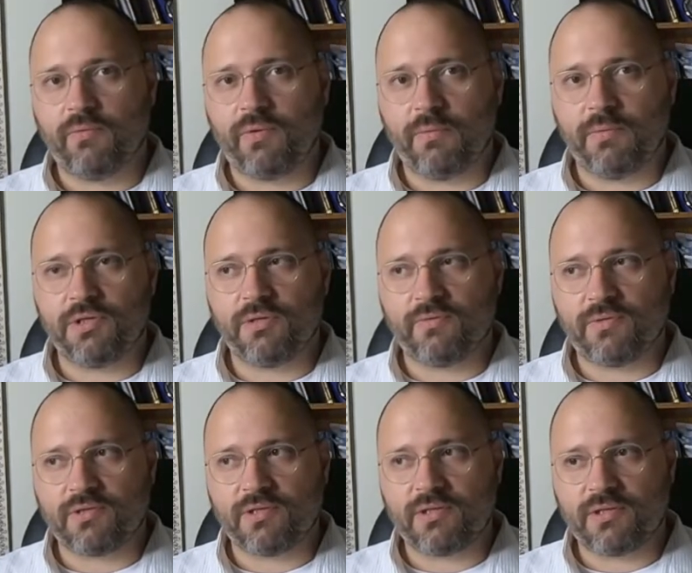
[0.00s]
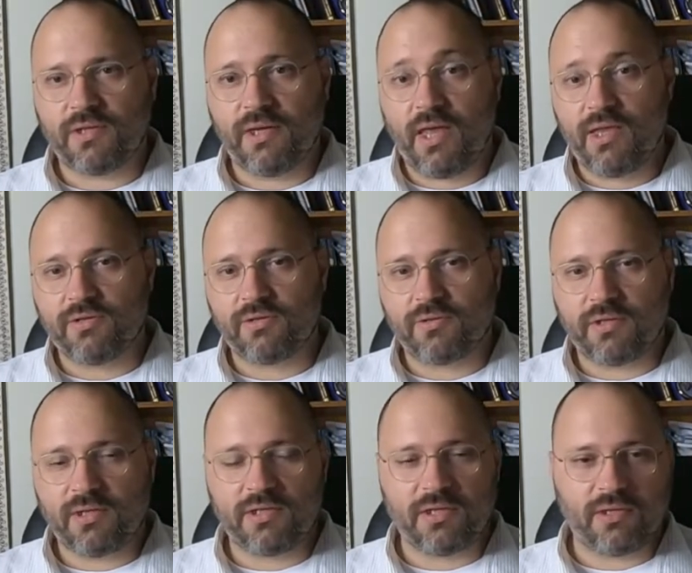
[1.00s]
YPG forces against
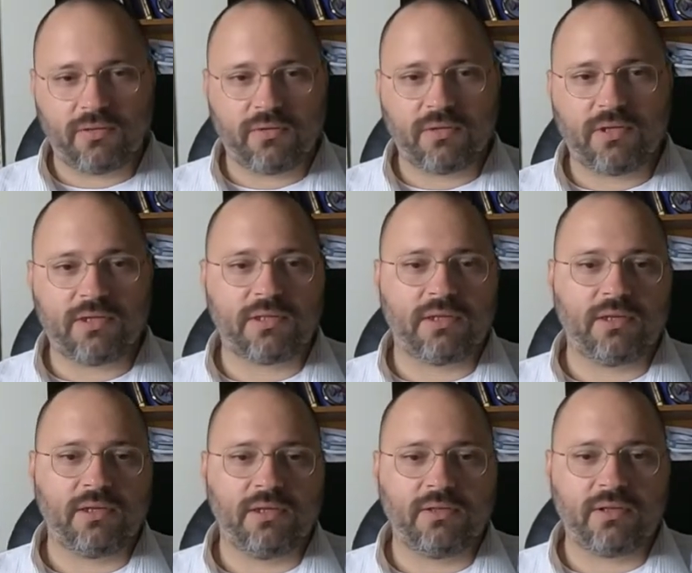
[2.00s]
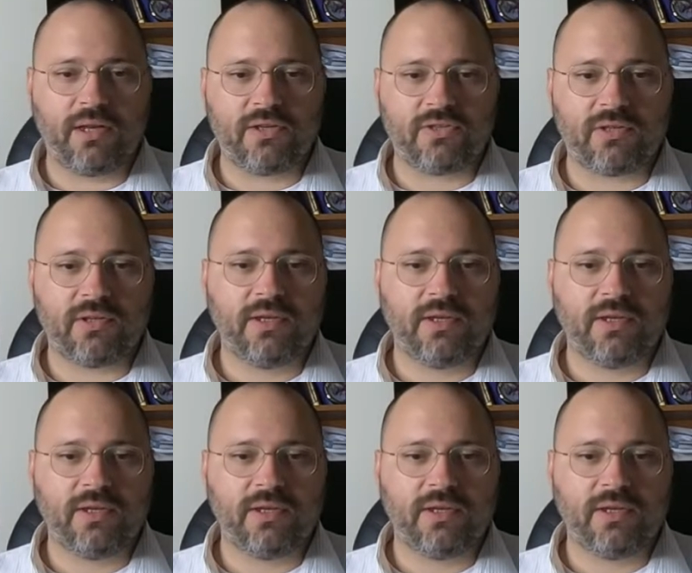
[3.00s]
Turkish and Turkey's interest,